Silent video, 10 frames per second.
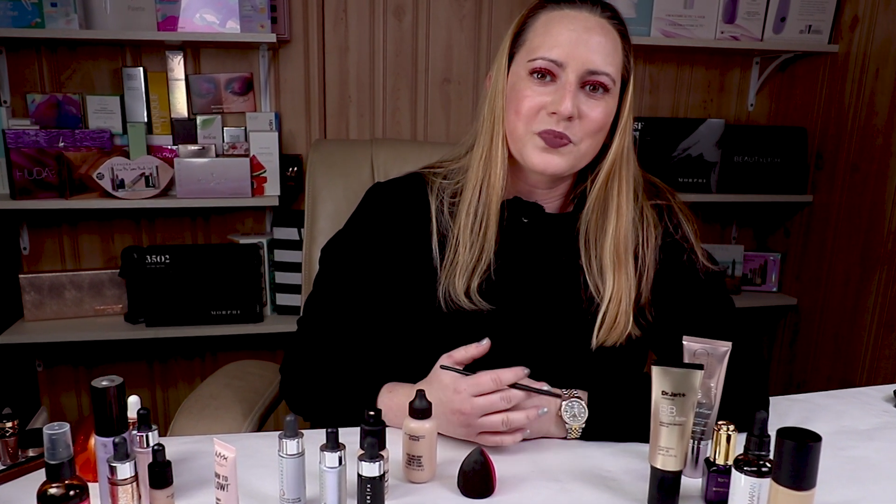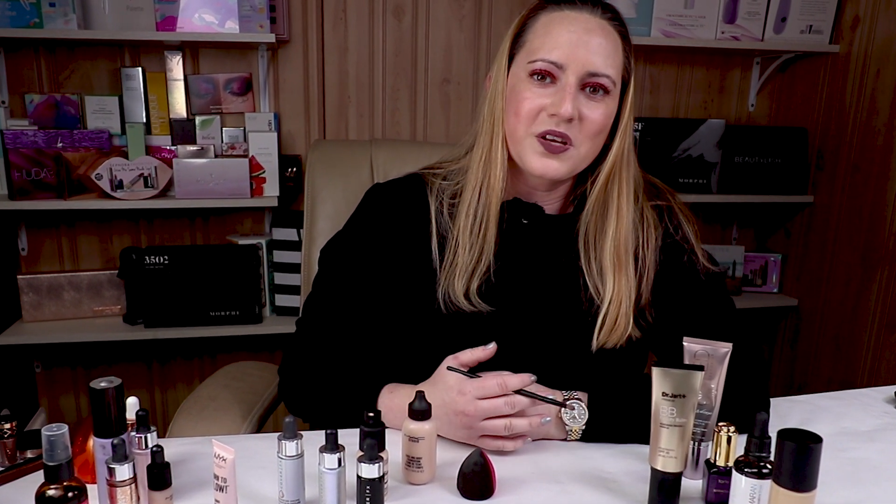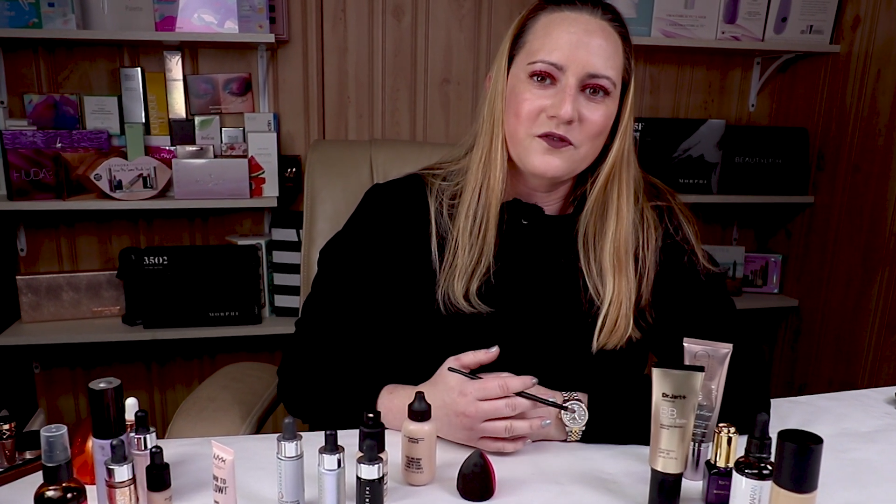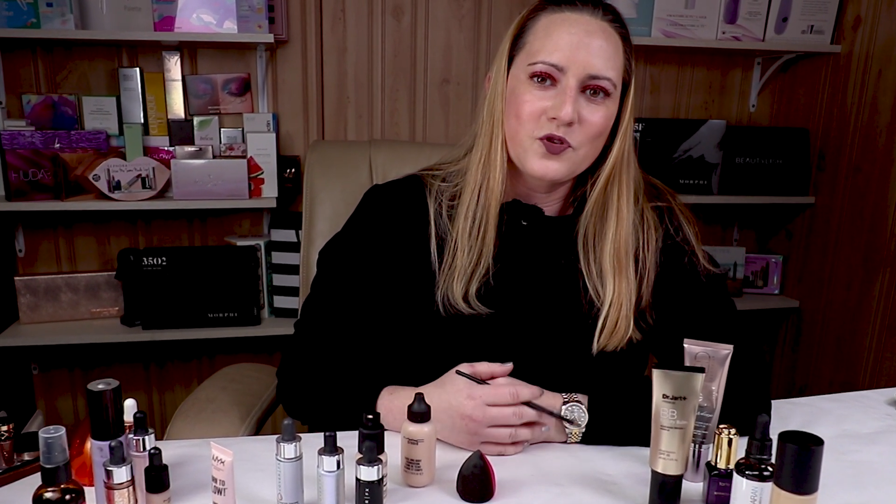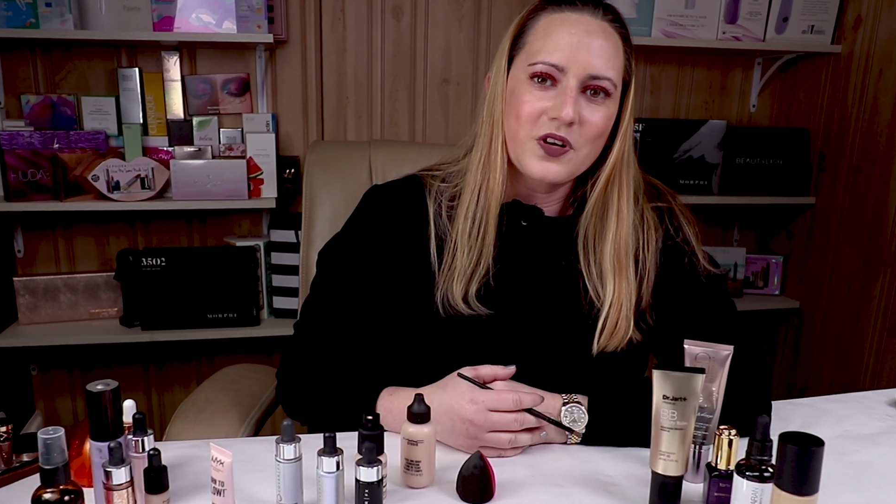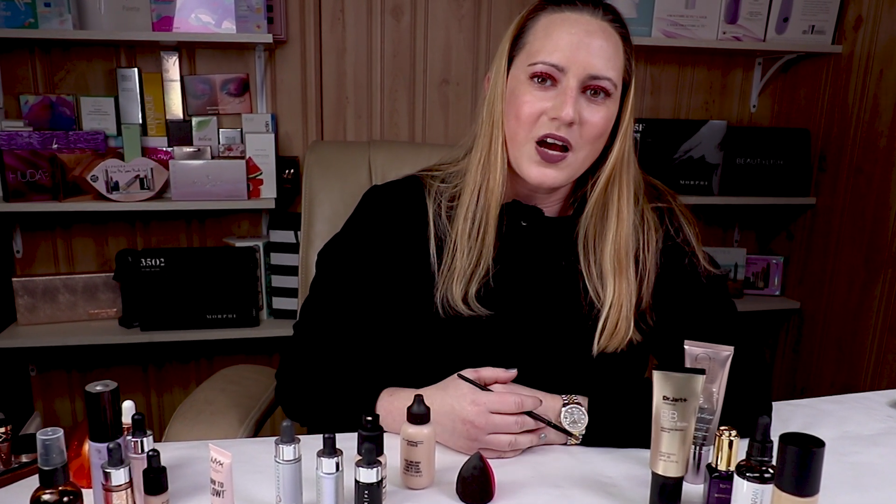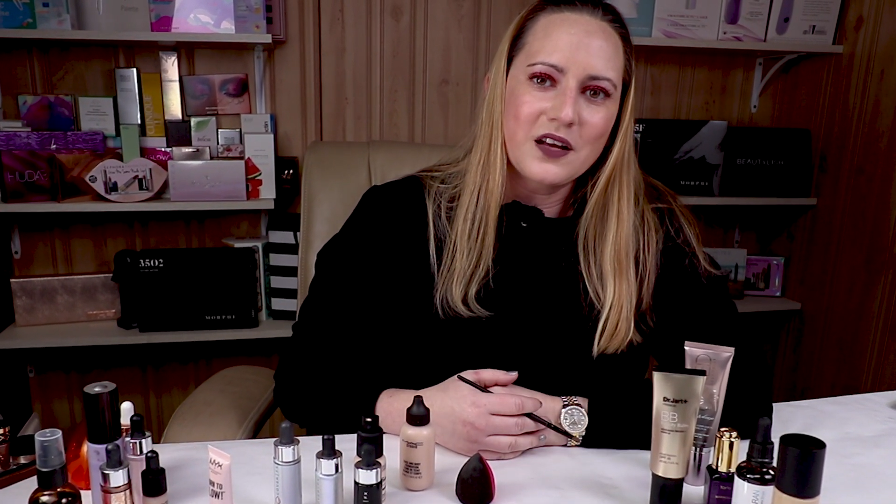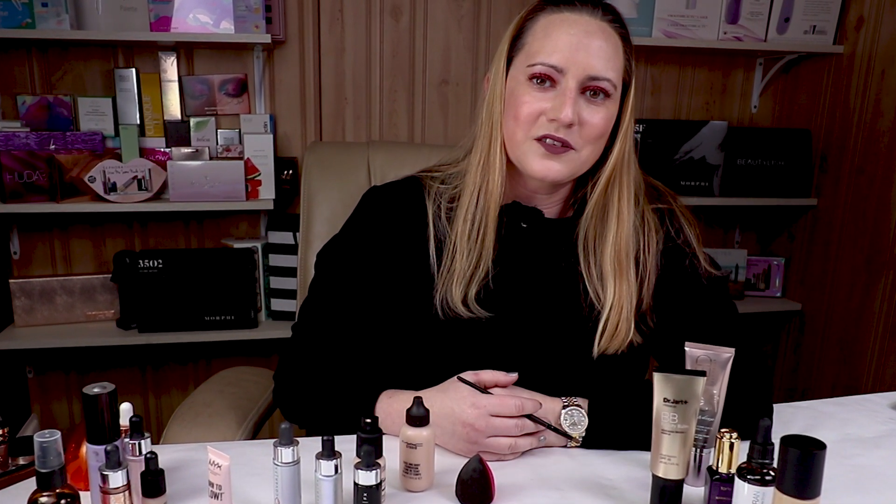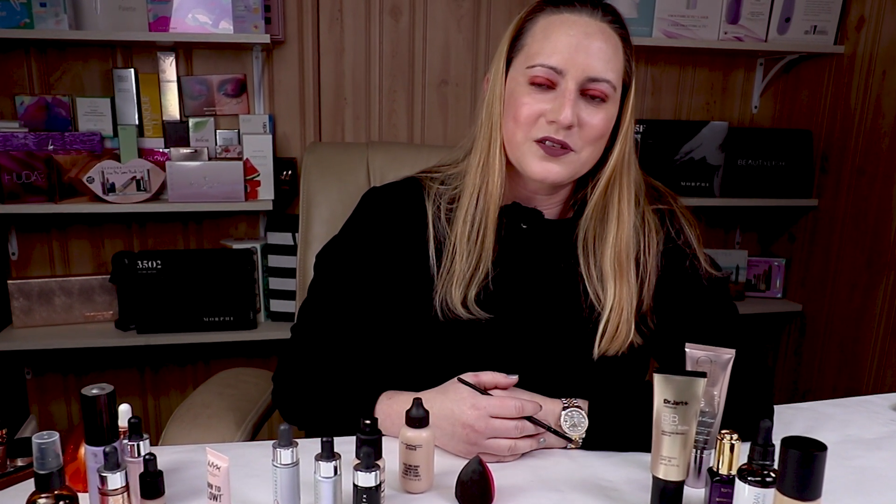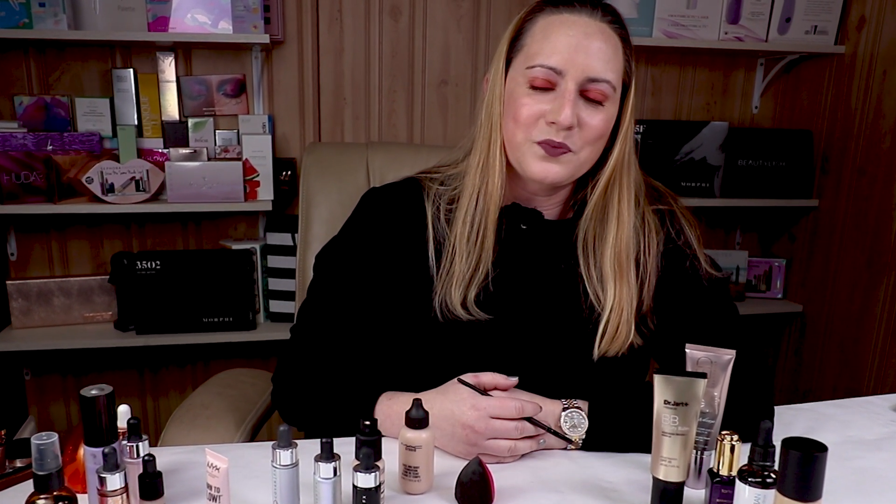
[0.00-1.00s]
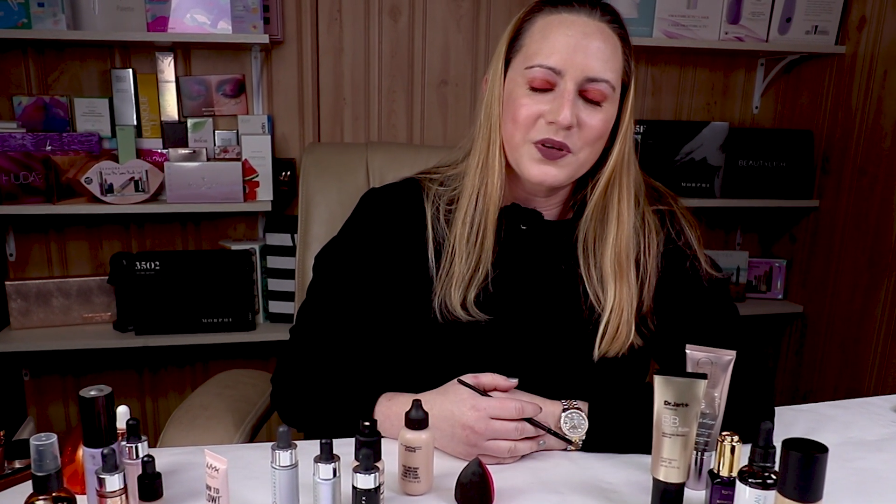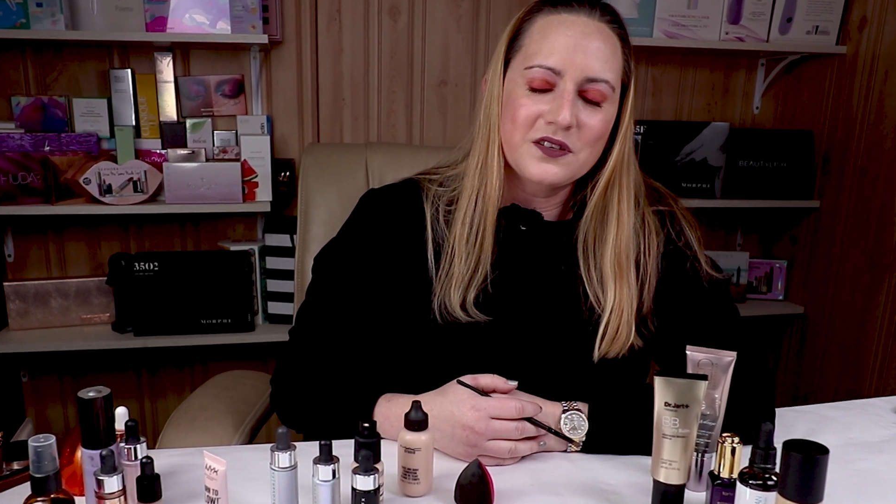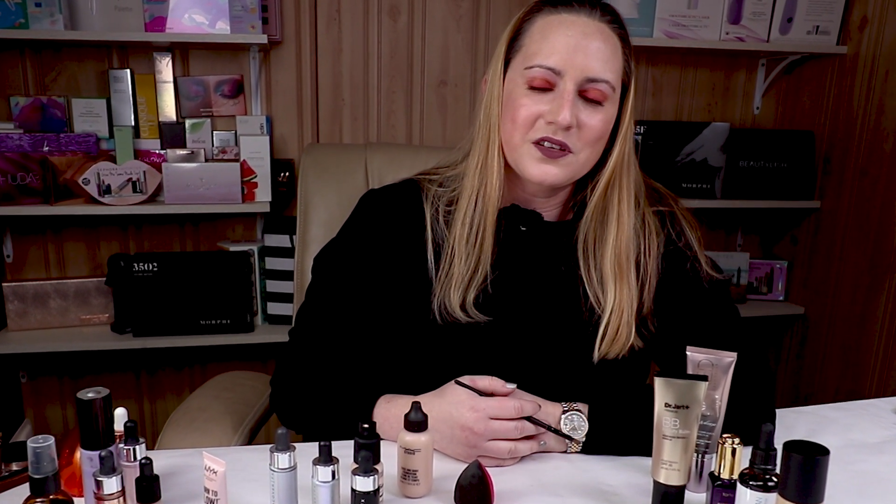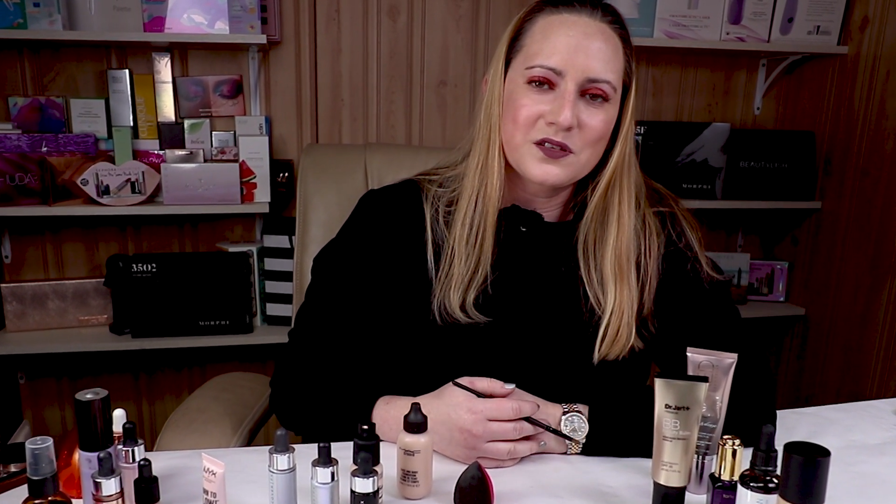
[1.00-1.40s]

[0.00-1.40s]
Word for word: give you an honest opinion,